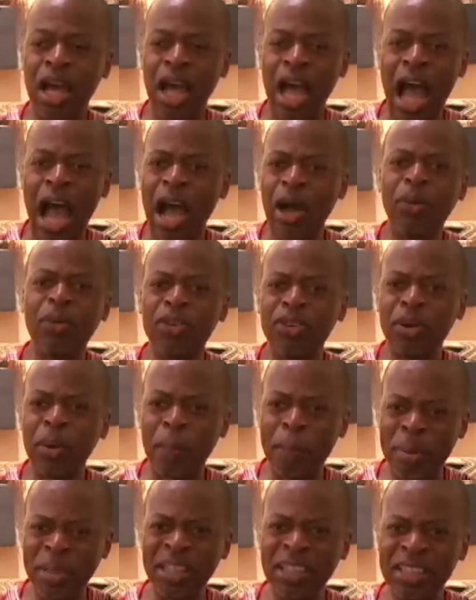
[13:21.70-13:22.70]
Our
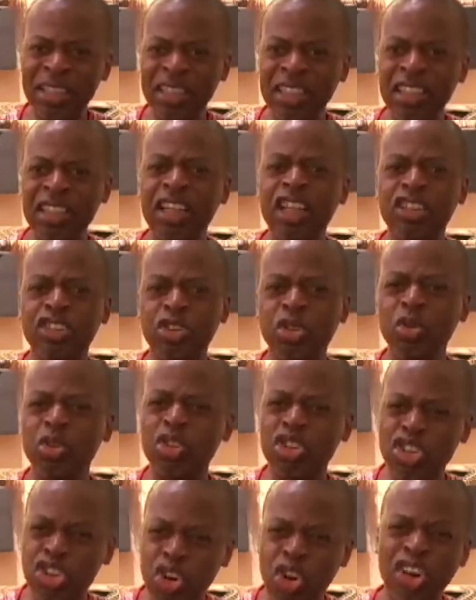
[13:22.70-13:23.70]
ability to
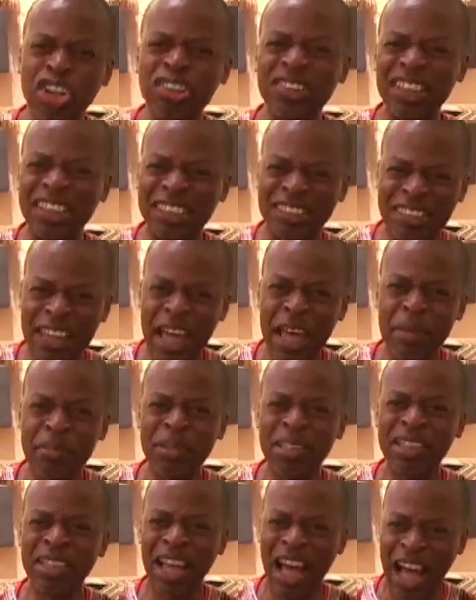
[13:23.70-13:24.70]

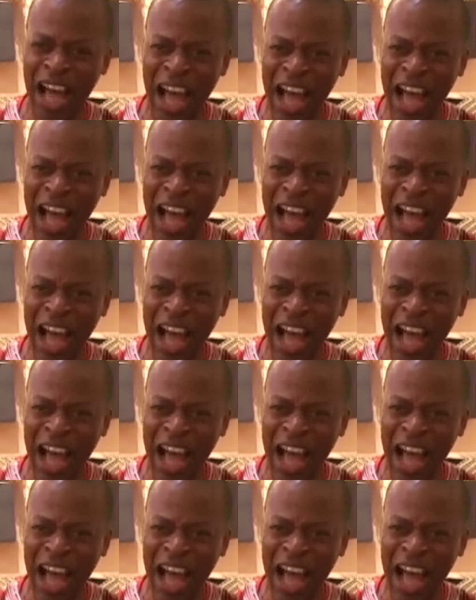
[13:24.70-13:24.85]
cross-examine